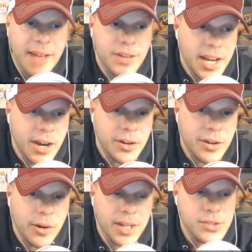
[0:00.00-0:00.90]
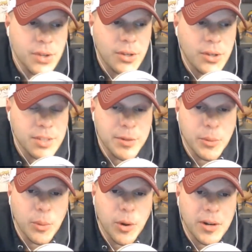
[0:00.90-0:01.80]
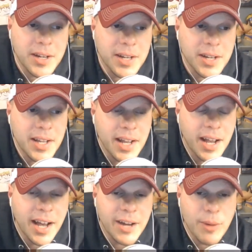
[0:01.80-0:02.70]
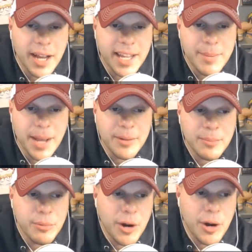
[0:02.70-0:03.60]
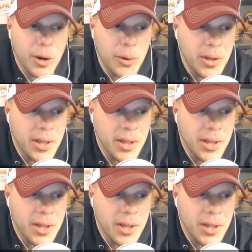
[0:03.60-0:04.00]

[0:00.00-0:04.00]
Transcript: you here. You know, I saw some of your work at Rocky Mountain Pro.